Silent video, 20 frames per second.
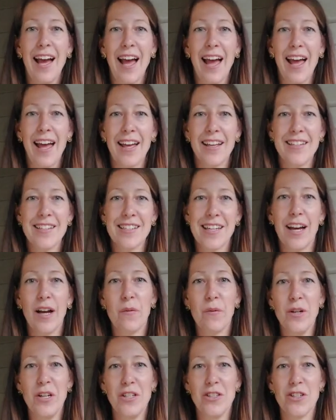and I
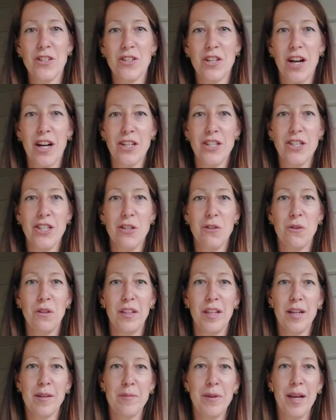wanted to talk to you a
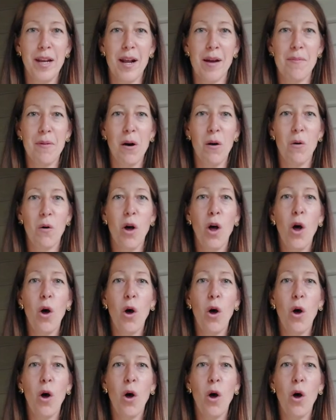little bit about